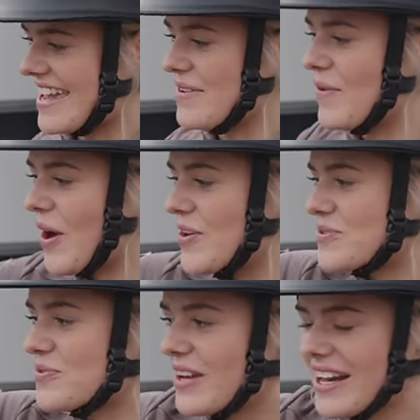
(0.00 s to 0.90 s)
he worked
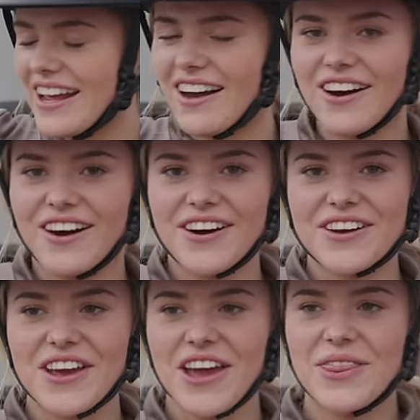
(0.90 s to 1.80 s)
really
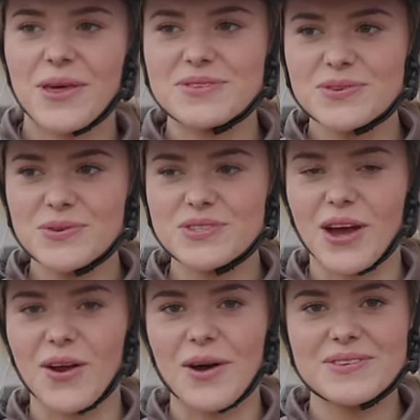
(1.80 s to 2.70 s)
hard. There was also,
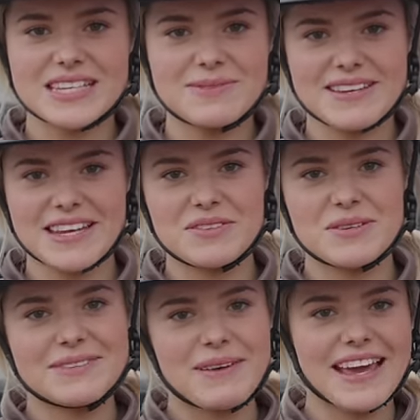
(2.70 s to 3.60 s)
I was expecting him
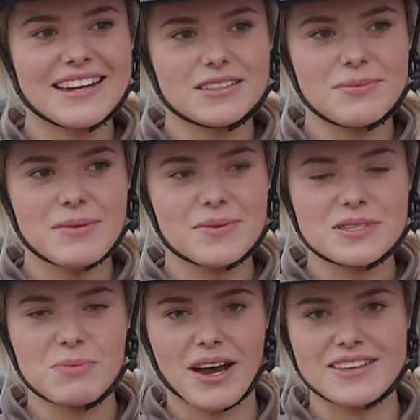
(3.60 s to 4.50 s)
to be a little bit more
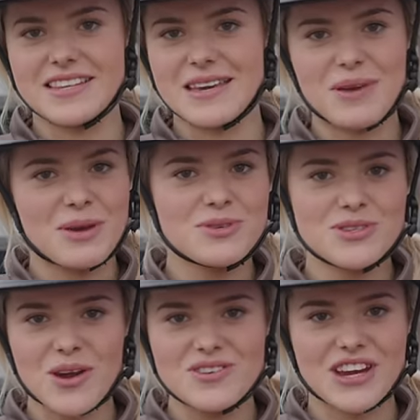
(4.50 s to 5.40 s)
spicy, but he was
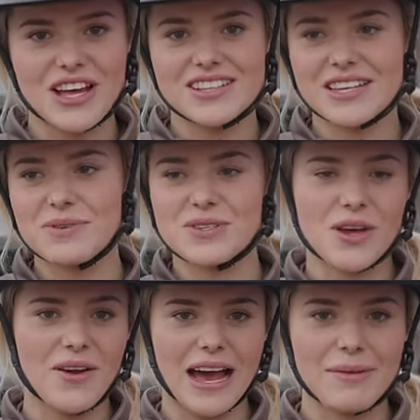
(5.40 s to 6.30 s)
so chilled, he was
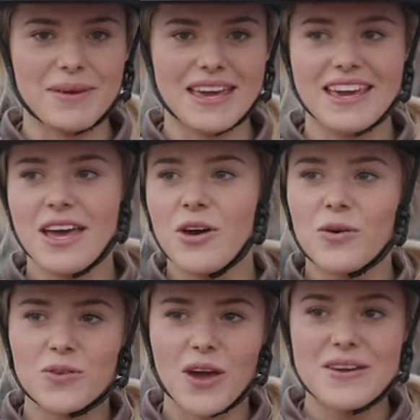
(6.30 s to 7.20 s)
so happy,
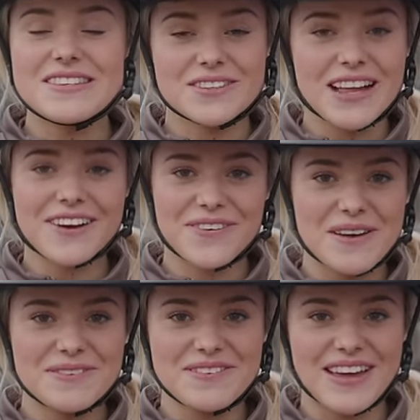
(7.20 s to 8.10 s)
although he still had
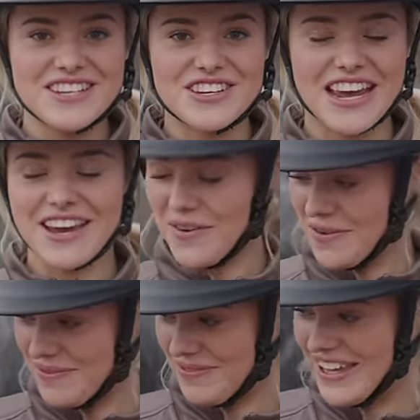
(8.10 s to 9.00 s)
quite a bit of energy.
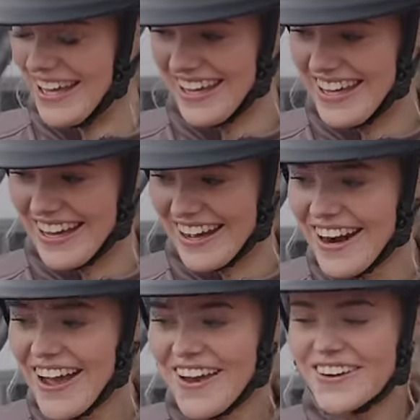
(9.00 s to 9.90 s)
Oh, thank you.
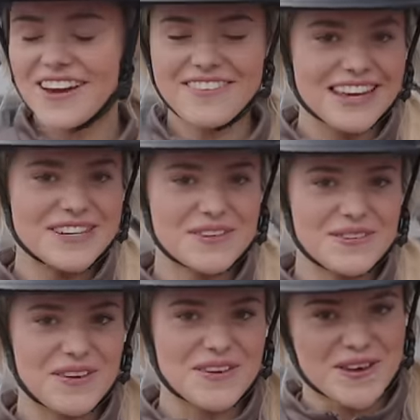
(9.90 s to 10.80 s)
Going into
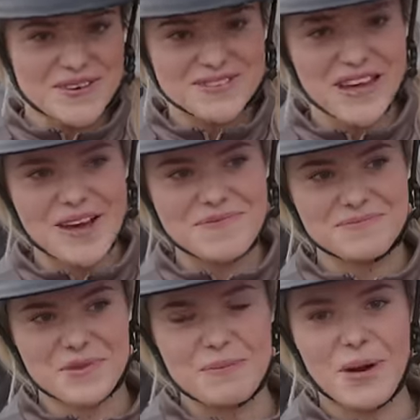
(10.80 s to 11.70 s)
a few of those
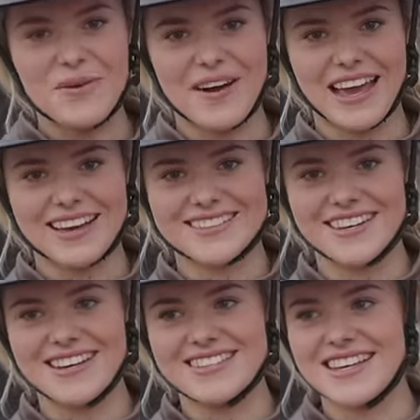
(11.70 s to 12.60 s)
um, pole work
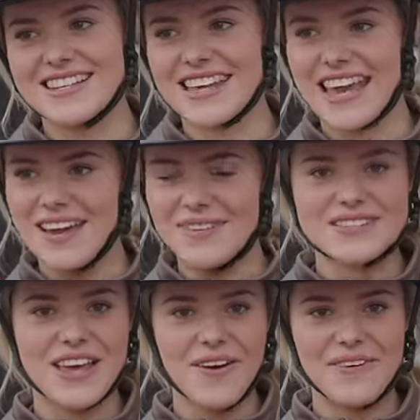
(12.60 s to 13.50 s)
exercises, he
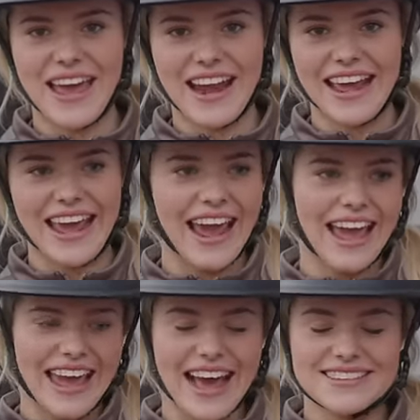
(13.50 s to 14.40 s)
was going, he,
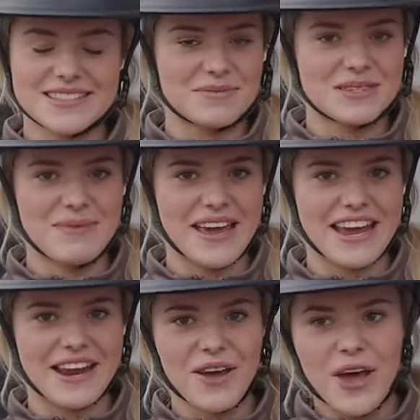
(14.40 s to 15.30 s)
he had some
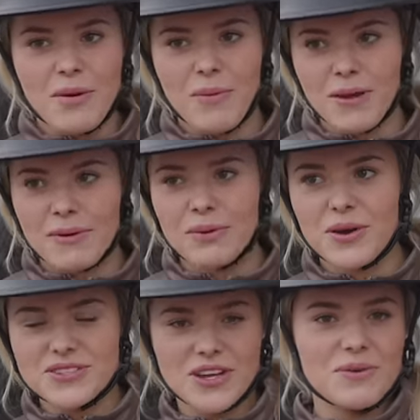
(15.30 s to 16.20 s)
speed. But anyway,
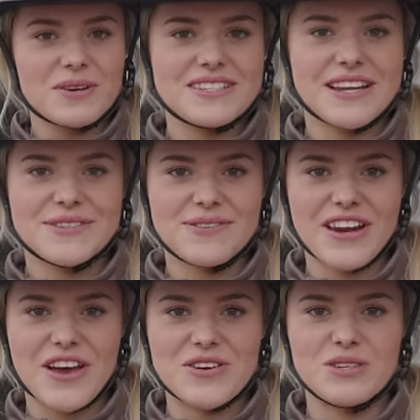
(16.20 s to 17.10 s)
because I don't want today's
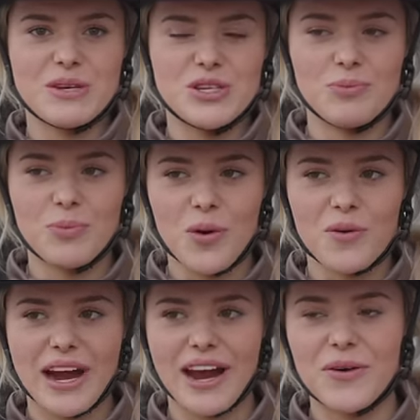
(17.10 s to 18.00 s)
video to be too
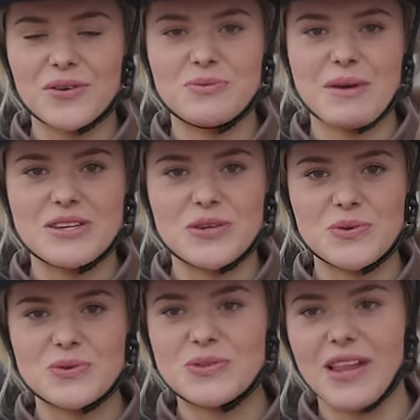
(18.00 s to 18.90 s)
boring or to be
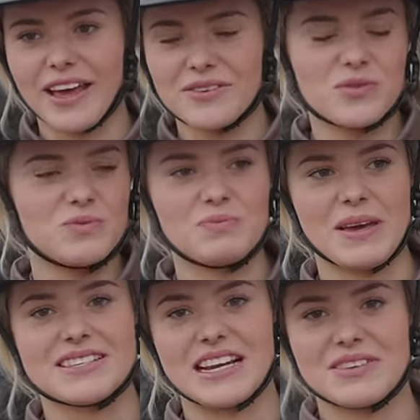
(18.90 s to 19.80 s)
too, like,
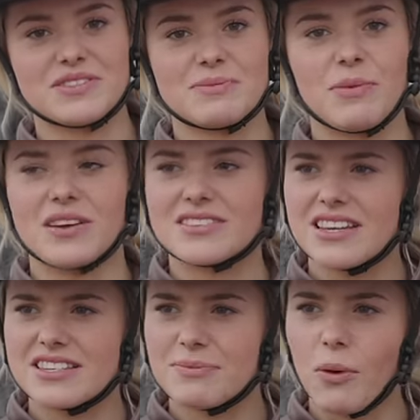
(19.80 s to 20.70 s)
basically, I was gonna
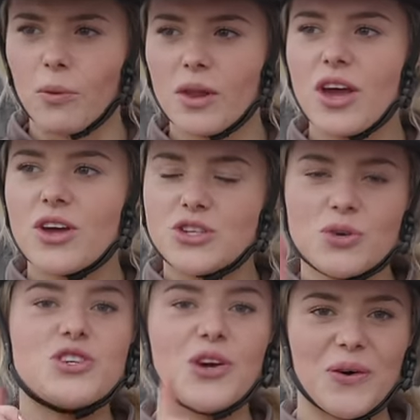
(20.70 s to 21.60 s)
say small,
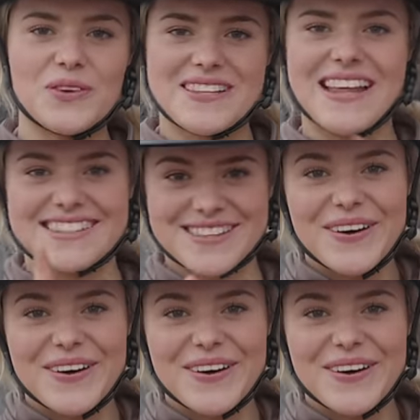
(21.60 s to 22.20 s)
too short, that's the